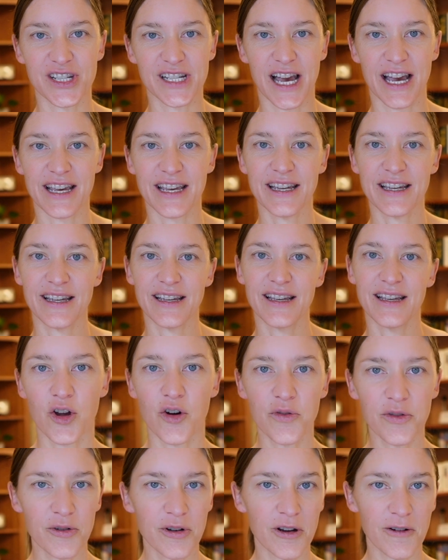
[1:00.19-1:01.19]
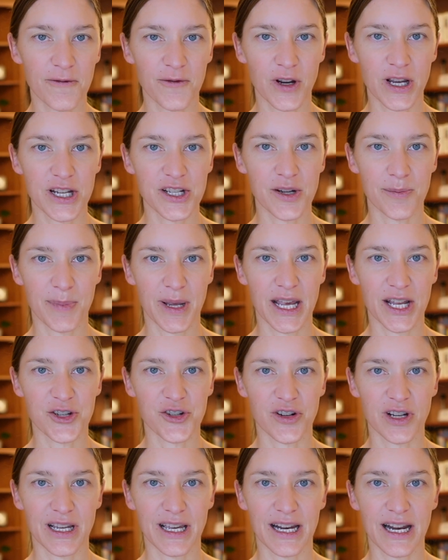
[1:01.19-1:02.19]
diet, go through your fridge and
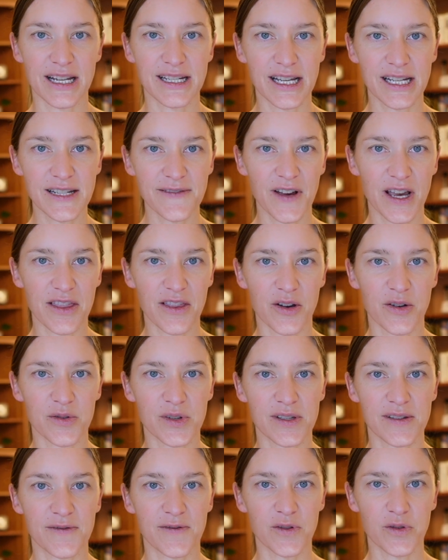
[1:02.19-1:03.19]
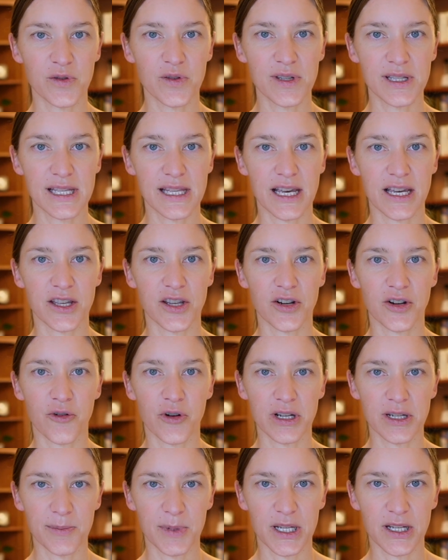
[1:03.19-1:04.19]
pantry and identify those foods that you're
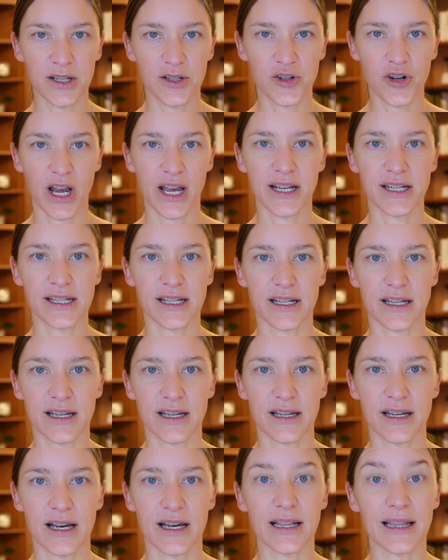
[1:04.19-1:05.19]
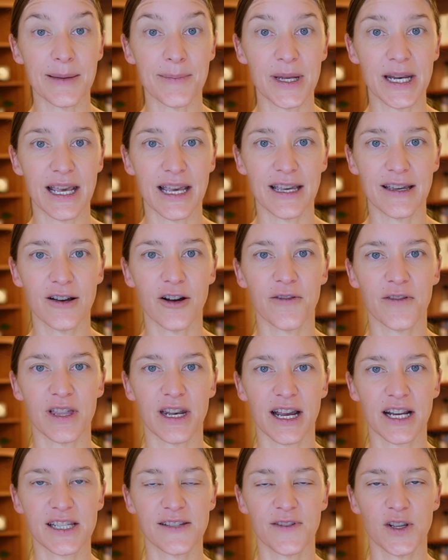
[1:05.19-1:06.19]
going to be trying to eliminate over the
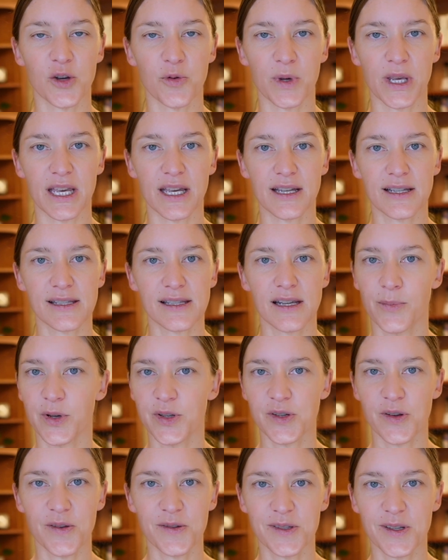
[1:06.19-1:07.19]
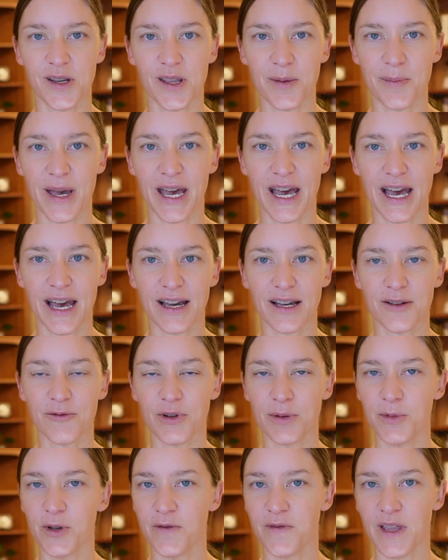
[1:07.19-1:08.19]
next few weeks. Push those to the back,
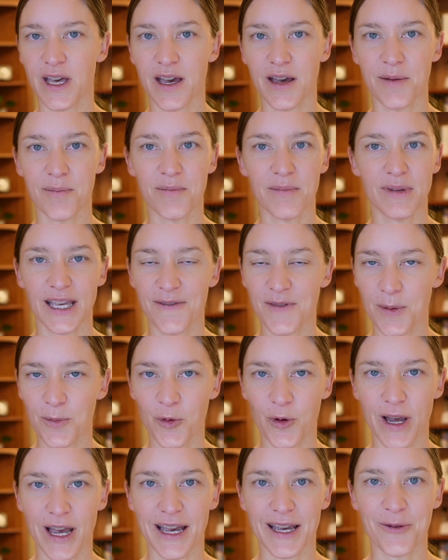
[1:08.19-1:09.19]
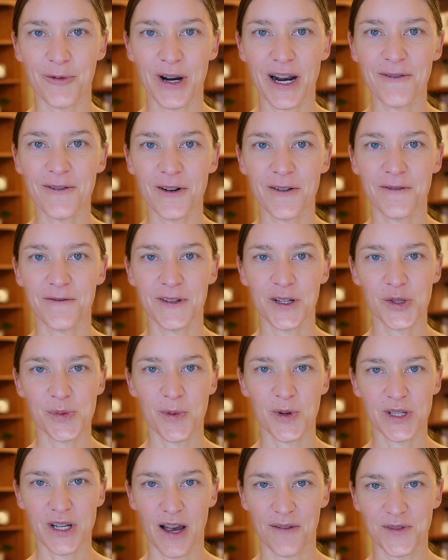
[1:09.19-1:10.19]
remove them, give them away, whatever feels
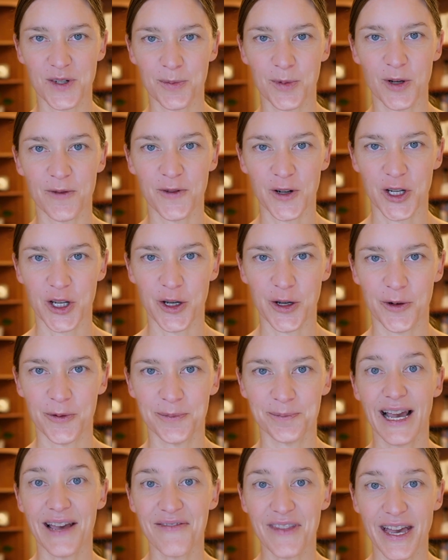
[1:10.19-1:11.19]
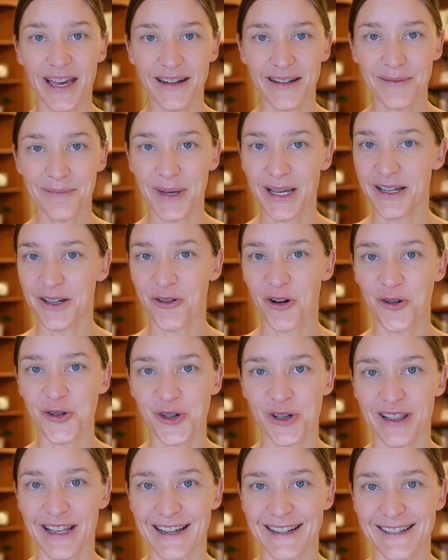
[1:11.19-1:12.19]
most comfortable for you. And then make a
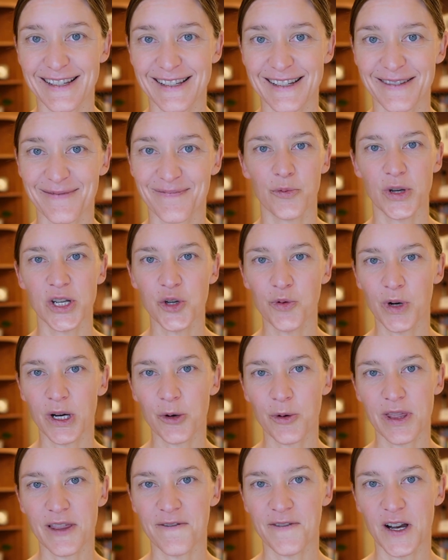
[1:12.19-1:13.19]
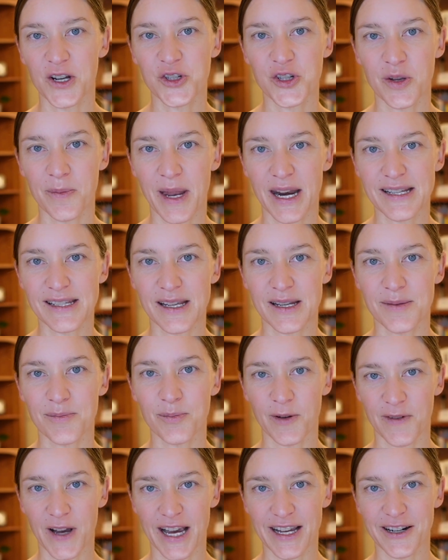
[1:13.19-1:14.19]
grocery list. When you work with a functional medicine
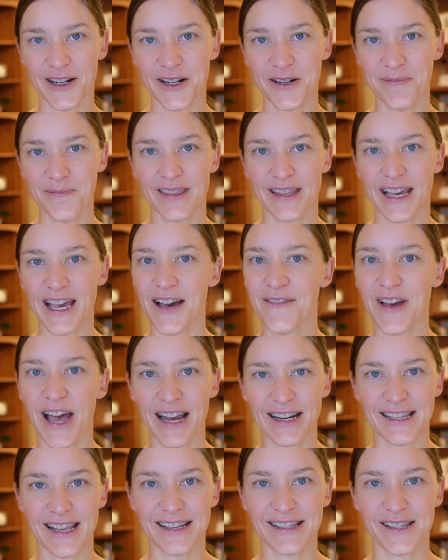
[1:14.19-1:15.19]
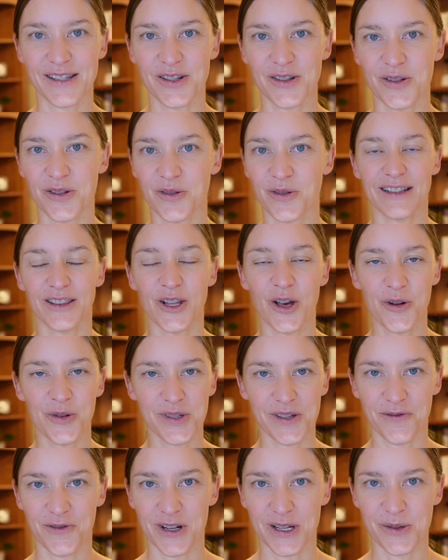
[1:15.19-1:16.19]
provider, they have access to
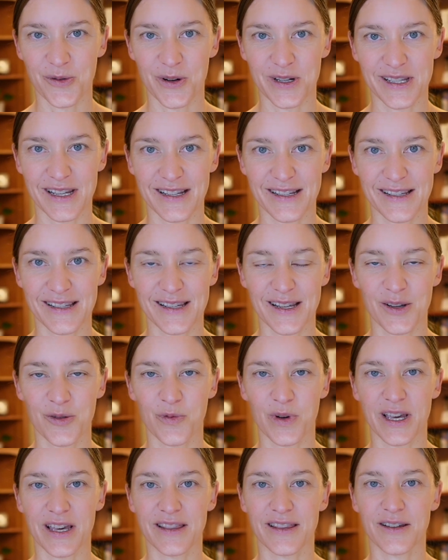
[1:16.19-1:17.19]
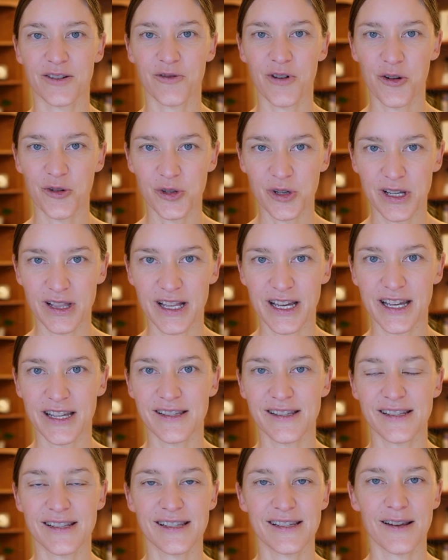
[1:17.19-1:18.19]
loads of resources with grocery
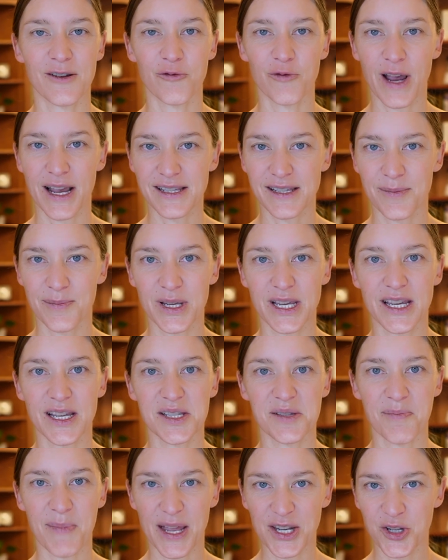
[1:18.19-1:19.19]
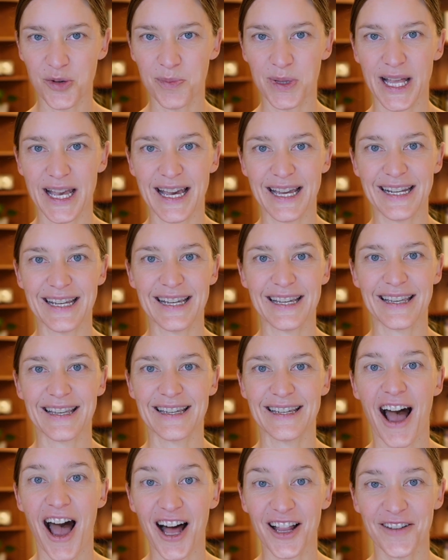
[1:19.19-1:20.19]
lists, recipes, menu
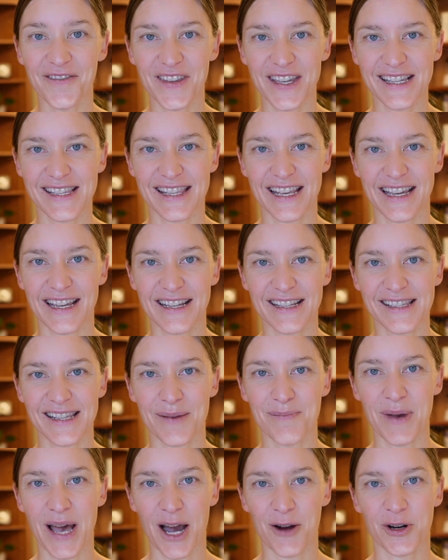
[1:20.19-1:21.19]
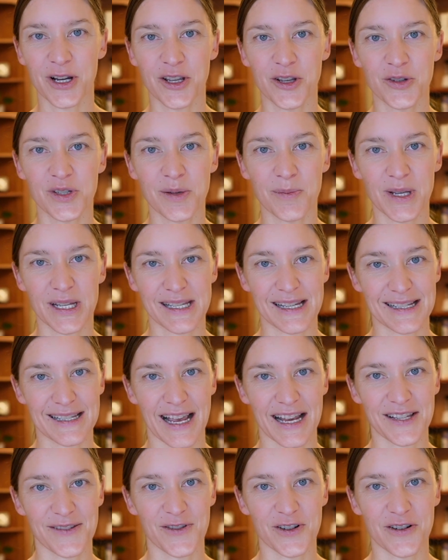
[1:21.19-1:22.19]
planning. All of these things empower you to be
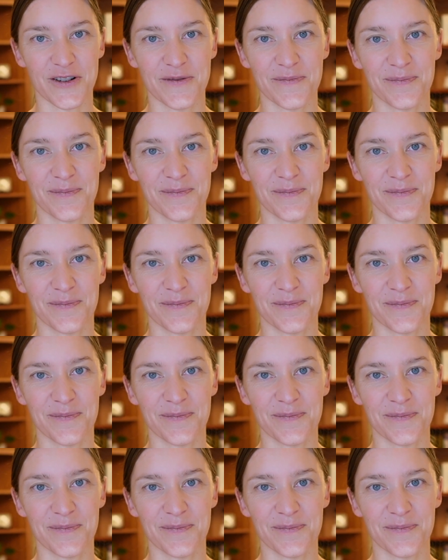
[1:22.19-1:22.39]
successful.